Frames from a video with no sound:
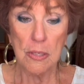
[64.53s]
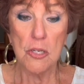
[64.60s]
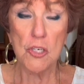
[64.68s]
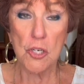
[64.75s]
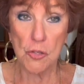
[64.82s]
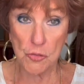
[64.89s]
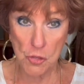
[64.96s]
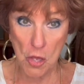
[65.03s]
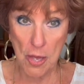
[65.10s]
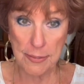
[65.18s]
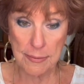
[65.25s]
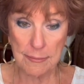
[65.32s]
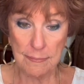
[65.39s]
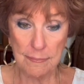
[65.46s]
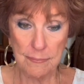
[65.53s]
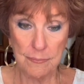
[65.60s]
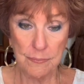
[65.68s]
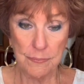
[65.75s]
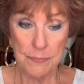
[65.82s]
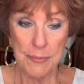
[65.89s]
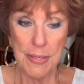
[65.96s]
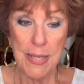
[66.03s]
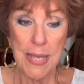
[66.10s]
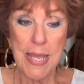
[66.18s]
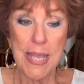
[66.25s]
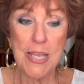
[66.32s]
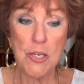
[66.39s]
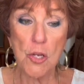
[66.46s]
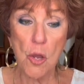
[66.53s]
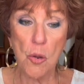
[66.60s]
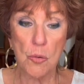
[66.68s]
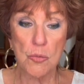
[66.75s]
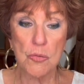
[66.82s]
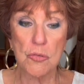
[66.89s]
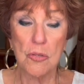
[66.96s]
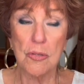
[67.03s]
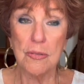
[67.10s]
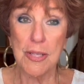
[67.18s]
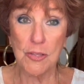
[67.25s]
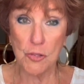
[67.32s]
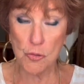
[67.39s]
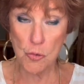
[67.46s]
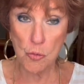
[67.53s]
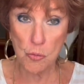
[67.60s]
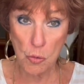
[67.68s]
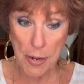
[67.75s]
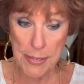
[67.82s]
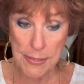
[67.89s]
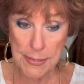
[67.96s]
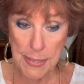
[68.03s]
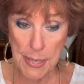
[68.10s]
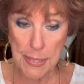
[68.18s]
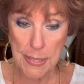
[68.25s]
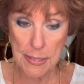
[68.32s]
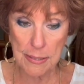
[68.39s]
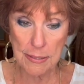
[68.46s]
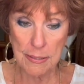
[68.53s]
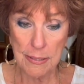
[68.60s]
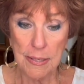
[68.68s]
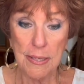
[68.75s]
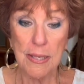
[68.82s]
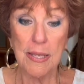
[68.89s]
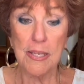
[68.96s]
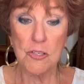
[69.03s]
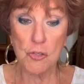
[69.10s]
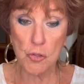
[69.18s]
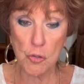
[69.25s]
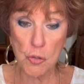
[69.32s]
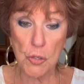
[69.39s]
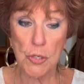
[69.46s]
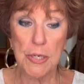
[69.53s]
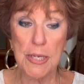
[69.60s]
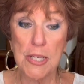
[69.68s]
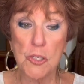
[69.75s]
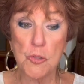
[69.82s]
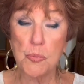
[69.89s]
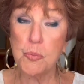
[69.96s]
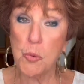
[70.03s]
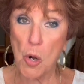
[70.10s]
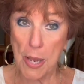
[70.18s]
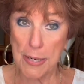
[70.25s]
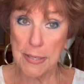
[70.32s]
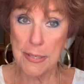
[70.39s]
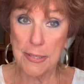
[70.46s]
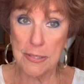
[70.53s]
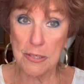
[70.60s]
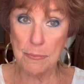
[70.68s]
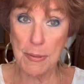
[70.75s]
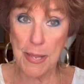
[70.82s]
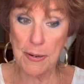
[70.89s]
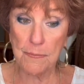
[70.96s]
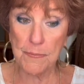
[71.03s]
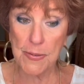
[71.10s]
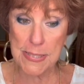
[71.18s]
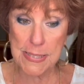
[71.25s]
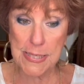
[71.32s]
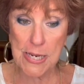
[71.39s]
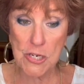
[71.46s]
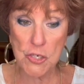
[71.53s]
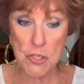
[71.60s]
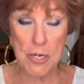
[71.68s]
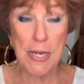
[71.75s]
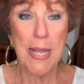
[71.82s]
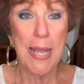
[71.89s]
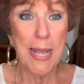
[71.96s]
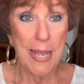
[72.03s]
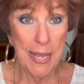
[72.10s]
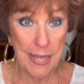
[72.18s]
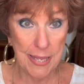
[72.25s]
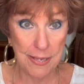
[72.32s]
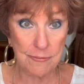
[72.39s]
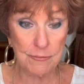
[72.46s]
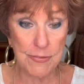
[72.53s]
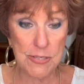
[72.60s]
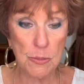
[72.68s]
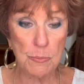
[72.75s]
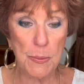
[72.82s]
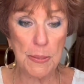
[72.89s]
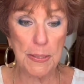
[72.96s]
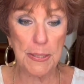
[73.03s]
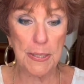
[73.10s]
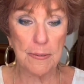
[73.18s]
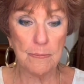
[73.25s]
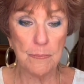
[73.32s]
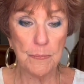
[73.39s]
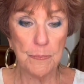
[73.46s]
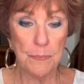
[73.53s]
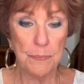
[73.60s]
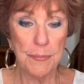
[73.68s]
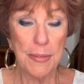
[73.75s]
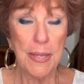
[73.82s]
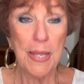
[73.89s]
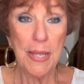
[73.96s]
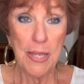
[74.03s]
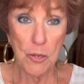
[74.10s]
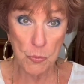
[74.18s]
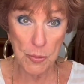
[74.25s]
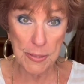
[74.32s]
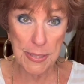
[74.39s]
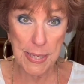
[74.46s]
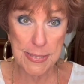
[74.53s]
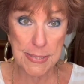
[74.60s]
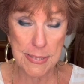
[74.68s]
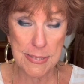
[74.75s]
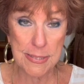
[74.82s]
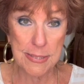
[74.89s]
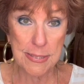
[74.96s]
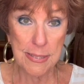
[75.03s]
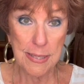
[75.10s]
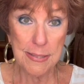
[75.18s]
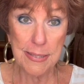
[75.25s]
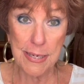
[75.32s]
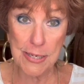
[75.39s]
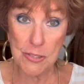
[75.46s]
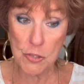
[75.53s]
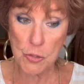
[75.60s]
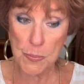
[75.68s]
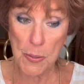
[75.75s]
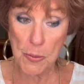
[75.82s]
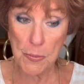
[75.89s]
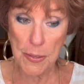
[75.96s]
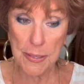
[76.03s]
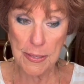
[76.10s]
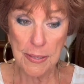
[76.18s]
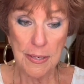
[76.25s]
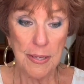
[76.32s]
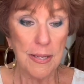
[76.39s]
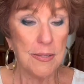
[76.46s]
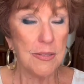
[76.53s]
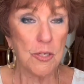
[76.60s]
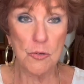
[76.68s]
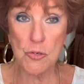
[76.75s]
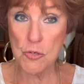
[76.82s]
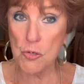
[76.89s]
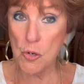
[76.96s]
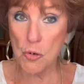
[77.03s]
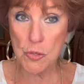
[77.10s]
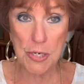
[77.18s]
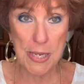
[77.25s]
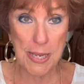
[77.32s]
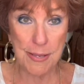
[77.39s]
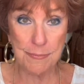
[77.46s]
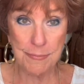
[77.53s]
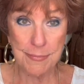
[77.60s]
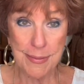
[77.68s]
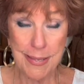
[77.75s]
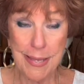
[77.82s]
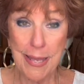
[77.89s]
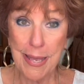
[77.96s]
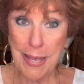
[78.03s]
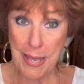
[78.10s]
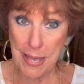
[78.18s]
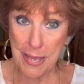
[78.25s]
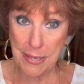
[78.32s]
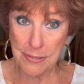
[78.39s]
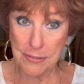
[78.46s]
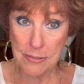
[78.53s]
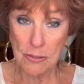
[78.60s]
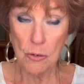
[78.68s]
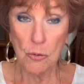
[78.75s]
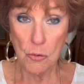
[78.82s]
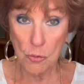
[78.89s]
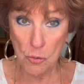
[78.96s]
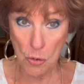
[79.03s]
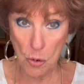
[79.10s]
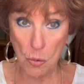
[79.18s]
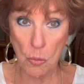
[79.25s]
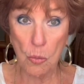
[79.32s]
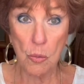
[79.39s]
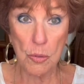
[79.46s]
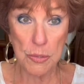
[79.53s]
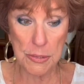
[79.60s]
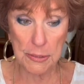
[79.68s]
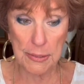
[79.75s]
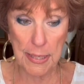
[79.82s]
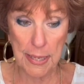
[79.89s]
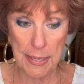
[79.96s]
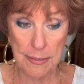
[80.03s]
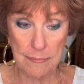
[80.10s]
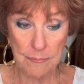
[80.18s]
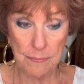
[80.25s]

to thought. He knows that through right thinking, his good is brought into manifestation and visibility. He realizes that in spirit, there is no time and no delay.